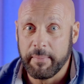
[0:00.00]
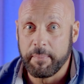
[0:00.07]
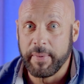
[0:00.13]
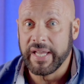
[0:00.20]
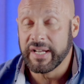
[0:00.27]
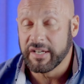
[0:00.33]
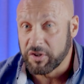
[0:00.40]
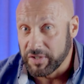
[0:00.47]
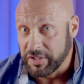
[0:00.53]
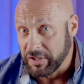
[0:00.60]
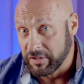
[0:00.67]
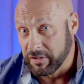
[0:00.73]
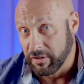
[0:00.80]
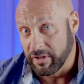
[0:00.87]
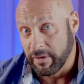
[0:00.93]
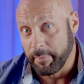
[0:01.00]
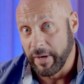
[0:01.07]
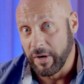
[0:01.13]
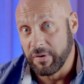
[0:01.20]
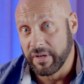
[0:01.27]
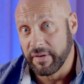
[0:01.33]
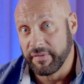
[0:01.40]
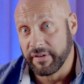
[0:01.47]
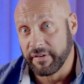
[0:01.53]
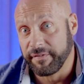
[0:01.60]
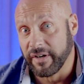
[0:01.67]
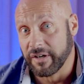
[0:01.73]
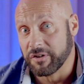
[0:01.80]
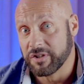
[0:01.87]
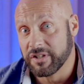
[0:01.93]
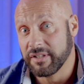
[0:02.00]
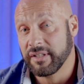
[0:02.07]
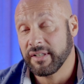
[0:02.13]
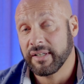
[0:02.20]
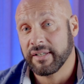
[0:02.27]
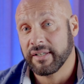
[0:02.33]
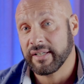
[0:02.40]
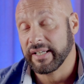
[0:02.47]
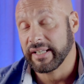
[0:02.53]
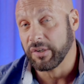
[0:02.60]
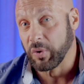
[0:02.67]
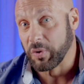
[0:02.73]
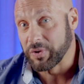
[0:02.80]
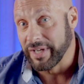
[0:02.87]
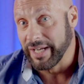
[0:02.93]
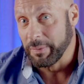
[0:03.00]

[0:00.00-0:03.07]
Being a critical component of nerve function, it also